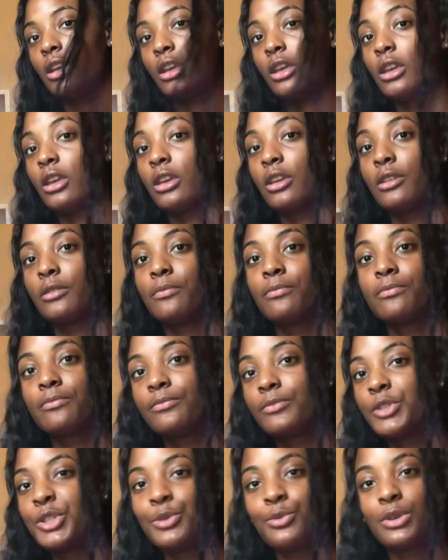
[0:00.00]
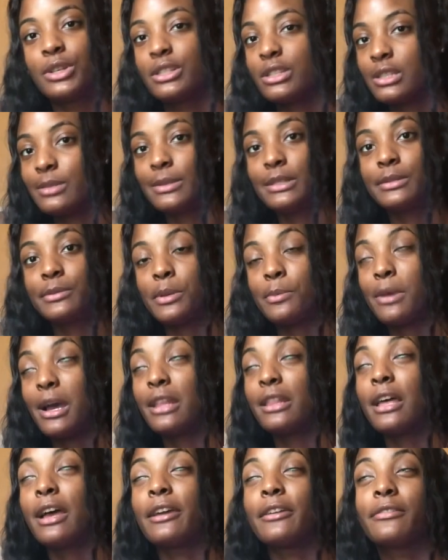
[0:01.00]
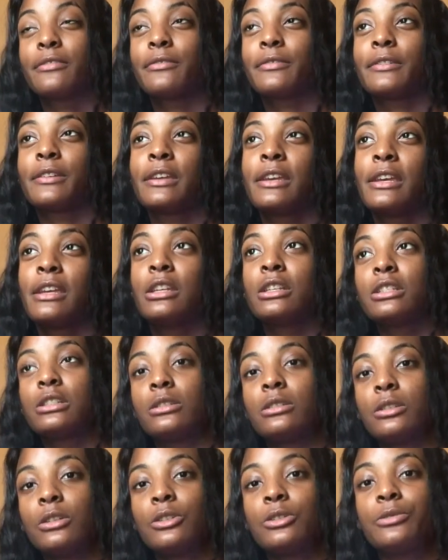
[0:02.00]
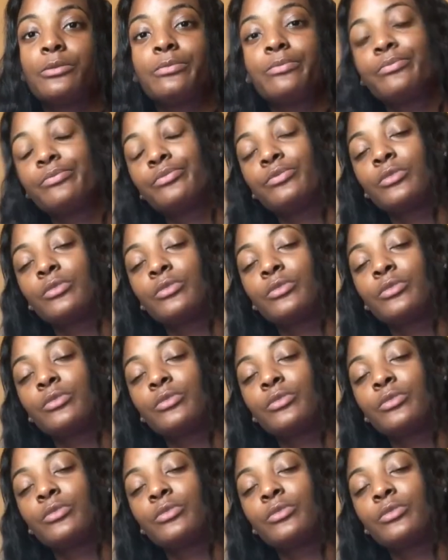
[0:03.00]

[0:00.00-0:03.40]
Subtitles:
and she wasn't supposed to be in my life. So